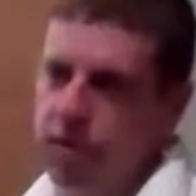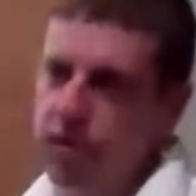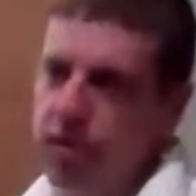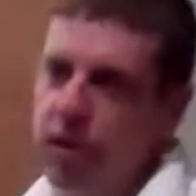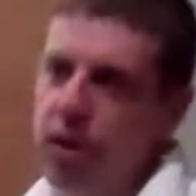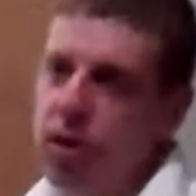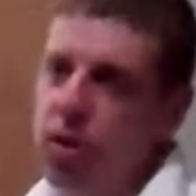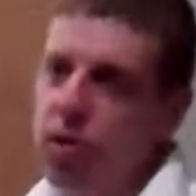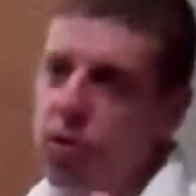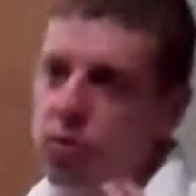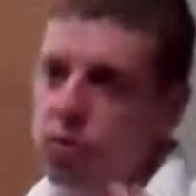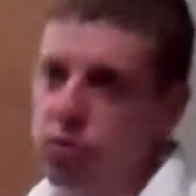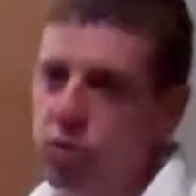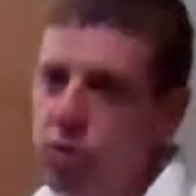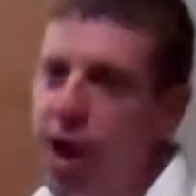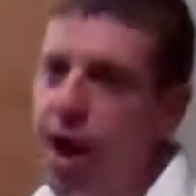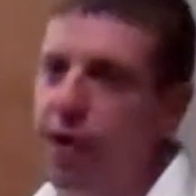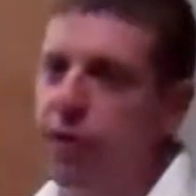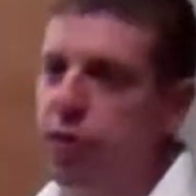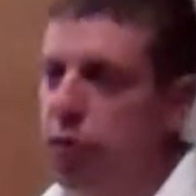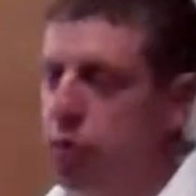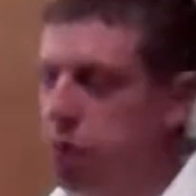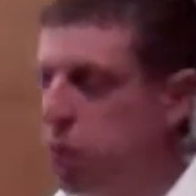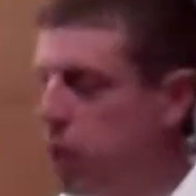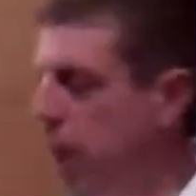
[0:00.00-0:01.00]
vehicle
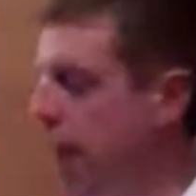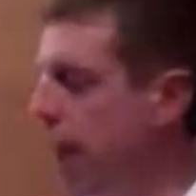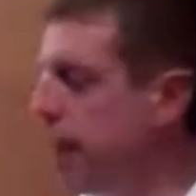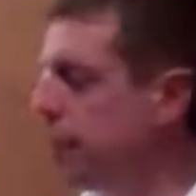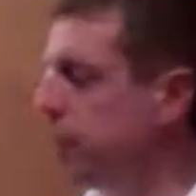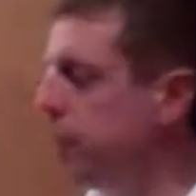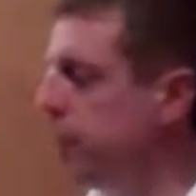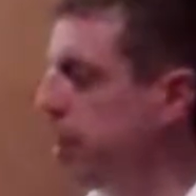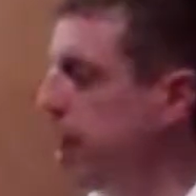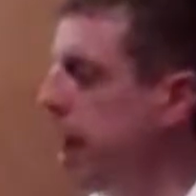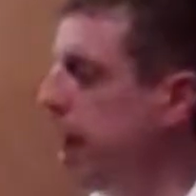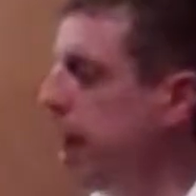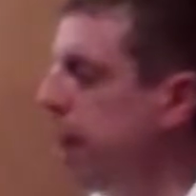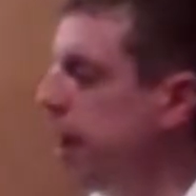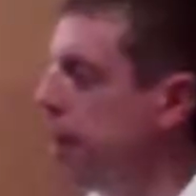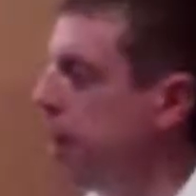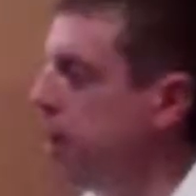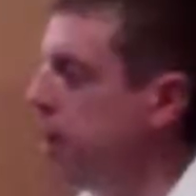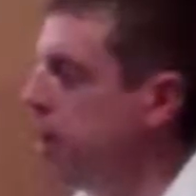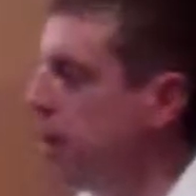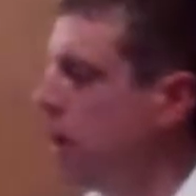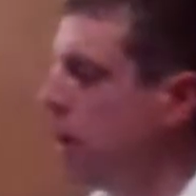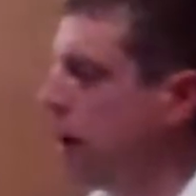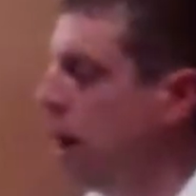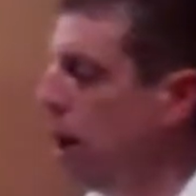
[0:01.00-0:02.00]
traffic we have today.
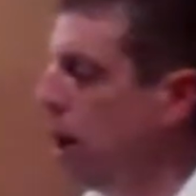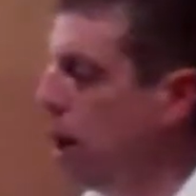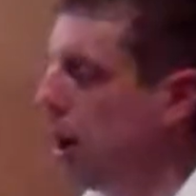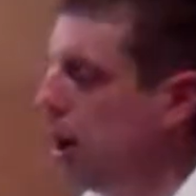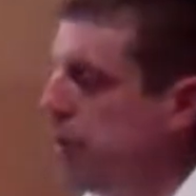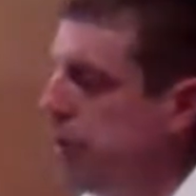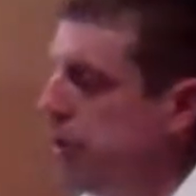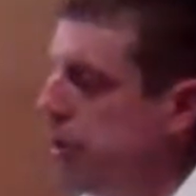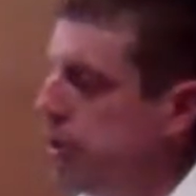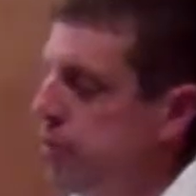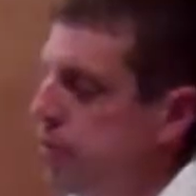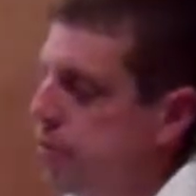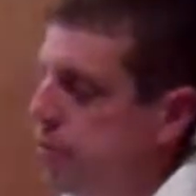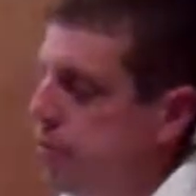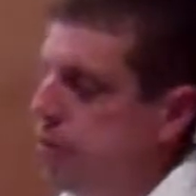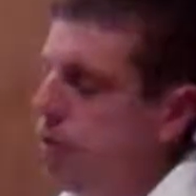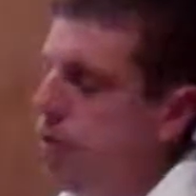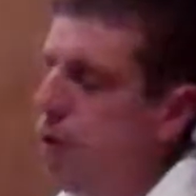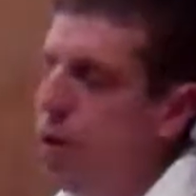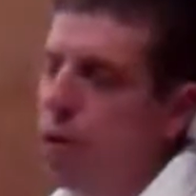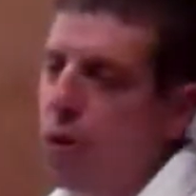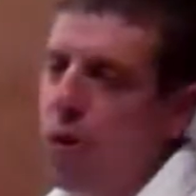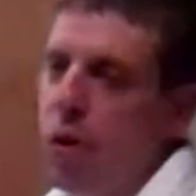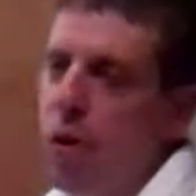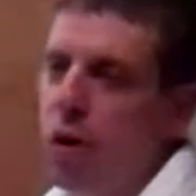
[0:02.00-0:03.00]
This is
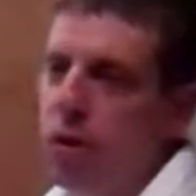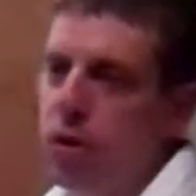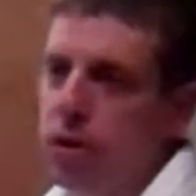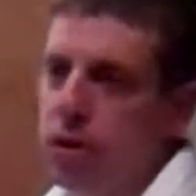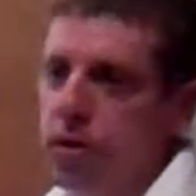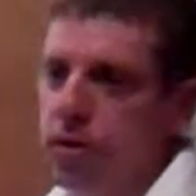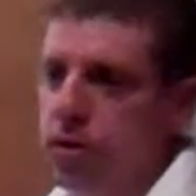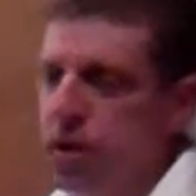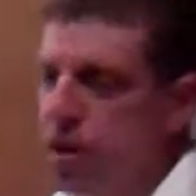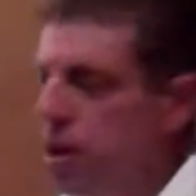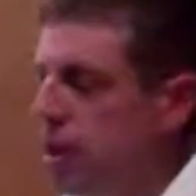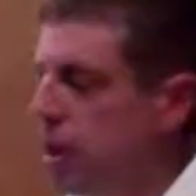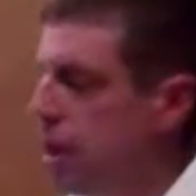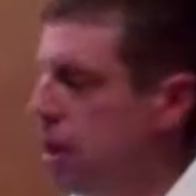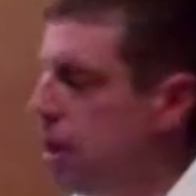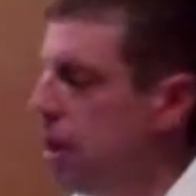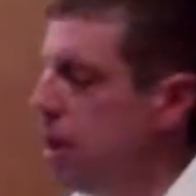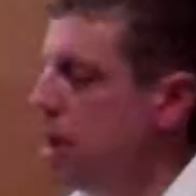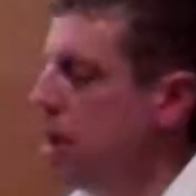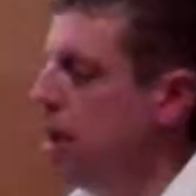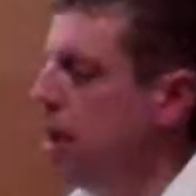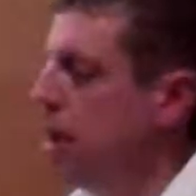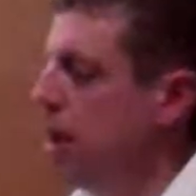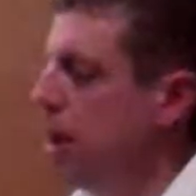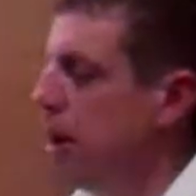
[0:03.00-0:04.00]
no longer
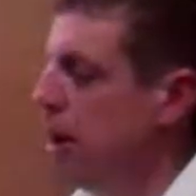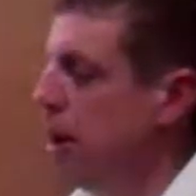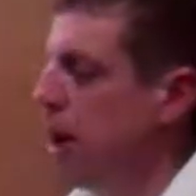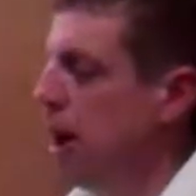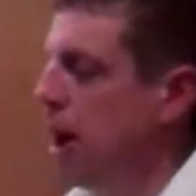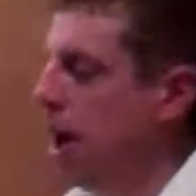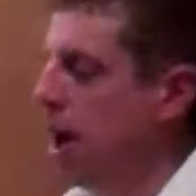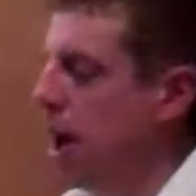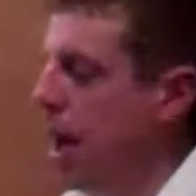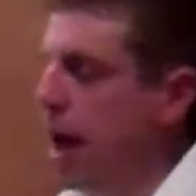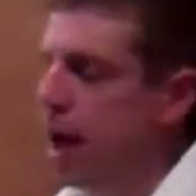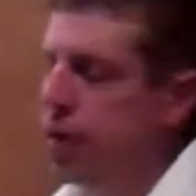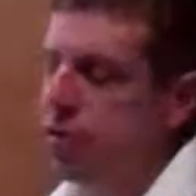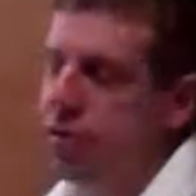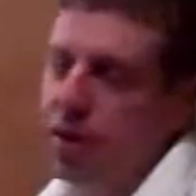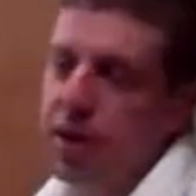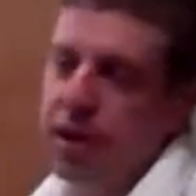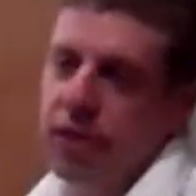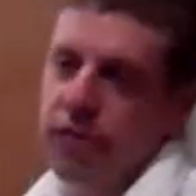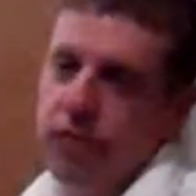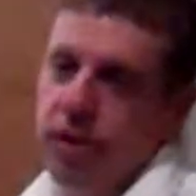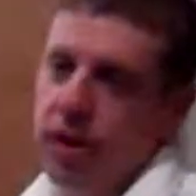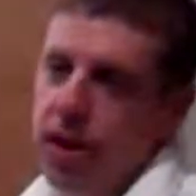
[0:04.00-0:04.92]
has any